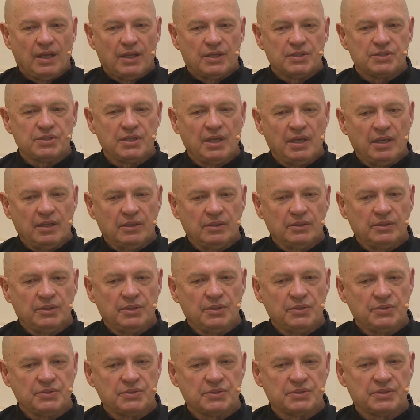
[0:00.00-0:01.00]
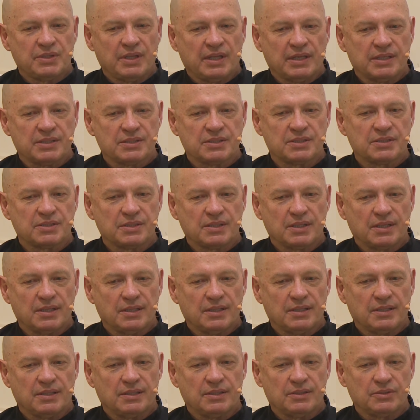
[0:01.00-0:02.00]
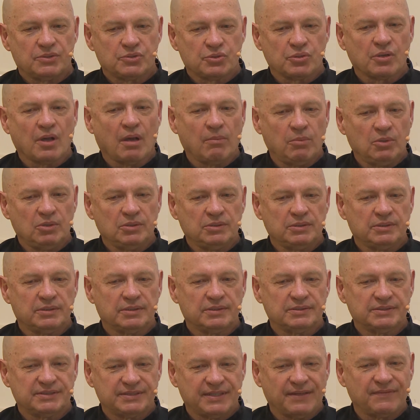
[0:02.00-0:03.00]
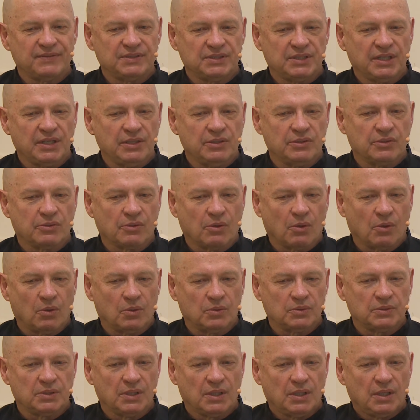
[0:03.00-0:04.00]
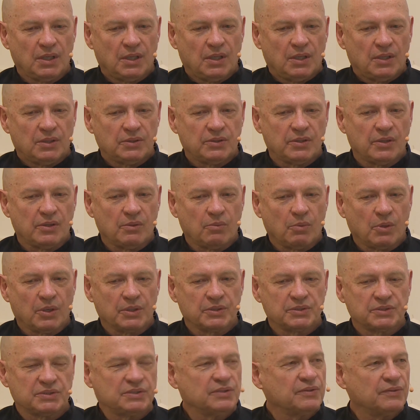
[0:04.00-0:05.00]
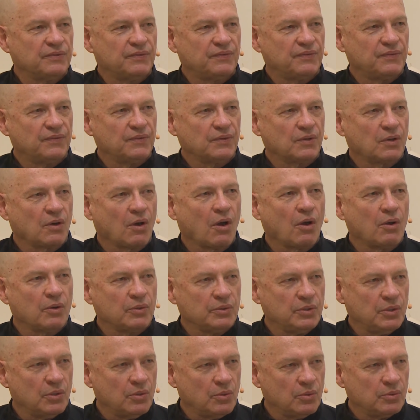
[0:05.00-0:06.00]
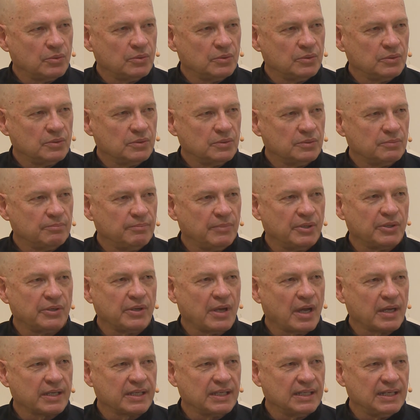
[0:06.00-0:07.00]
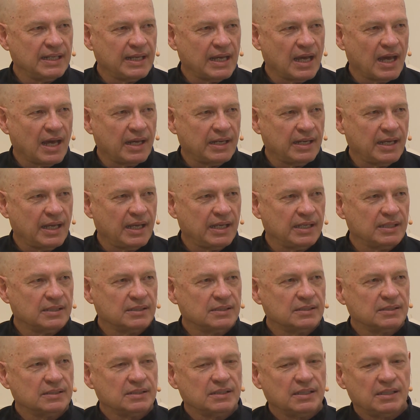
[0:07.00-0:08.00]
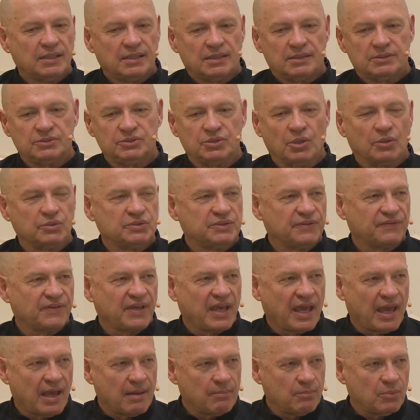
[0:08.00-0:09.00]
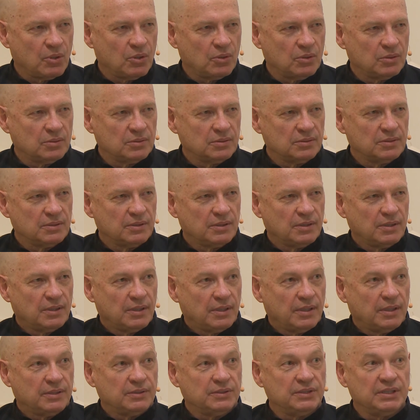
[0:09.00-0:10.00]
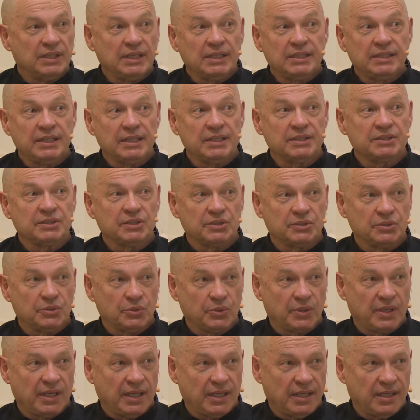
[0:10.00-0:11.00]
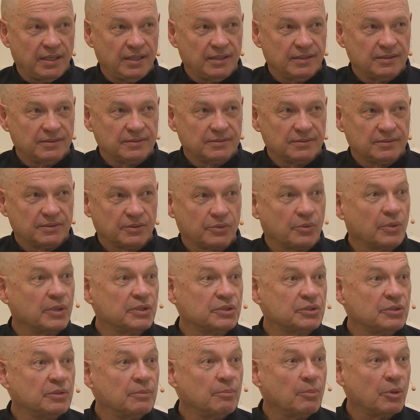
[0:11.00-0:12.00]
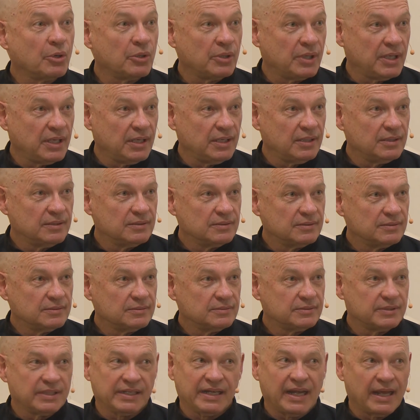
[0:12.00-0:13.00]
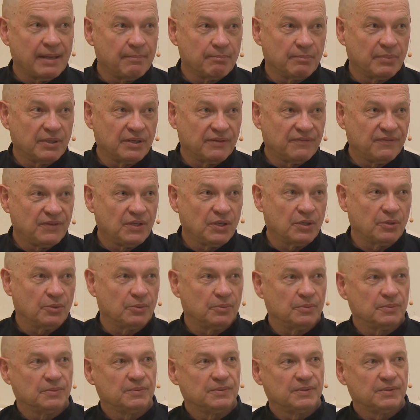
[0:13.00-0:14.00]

She introduced this troubled 17-year-old to the works of Carl Jung, Miria Kiliade, Joseph Campbell, D.T. Suzuki, Krishnamurti, to name but a few.